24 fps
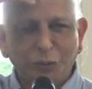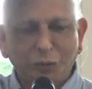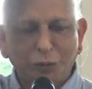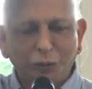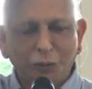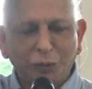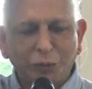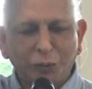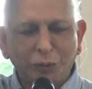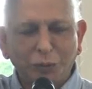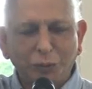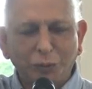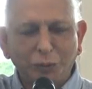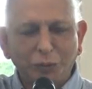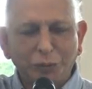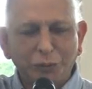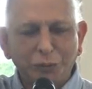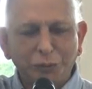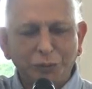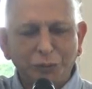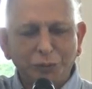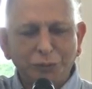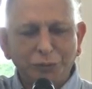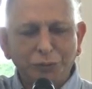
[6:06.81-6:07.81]

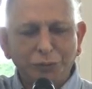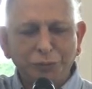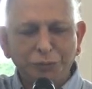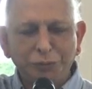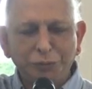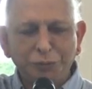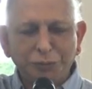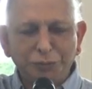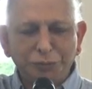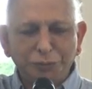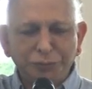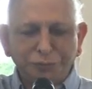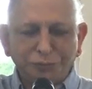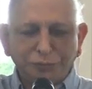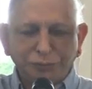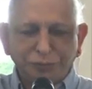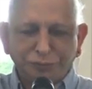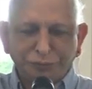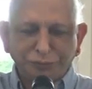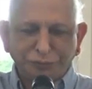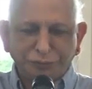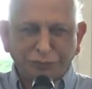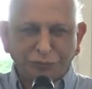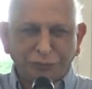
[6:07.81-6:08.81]

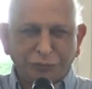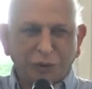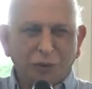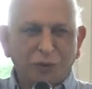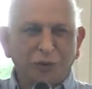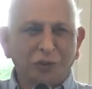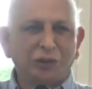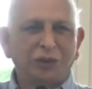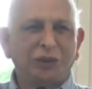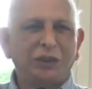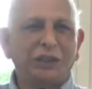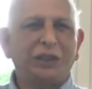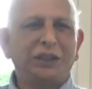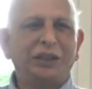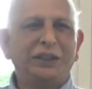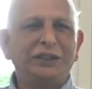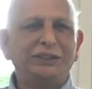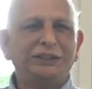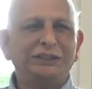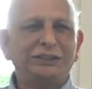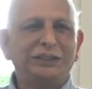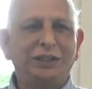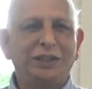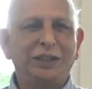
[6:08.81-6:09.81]
Om, all the
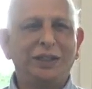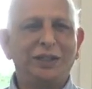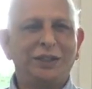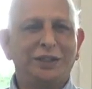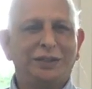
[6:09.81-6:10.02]
lights are.